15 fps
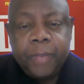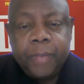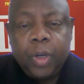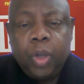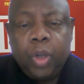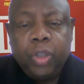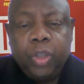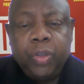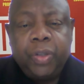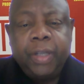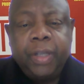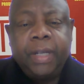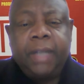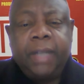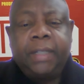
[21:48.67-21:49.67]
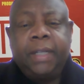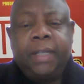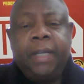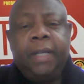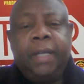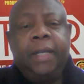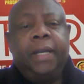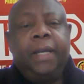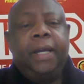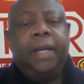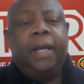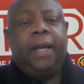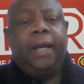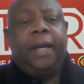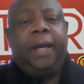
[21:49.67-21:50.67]
Or do you think that
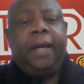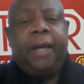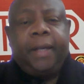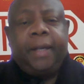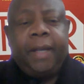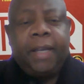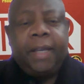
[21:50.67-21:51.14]
they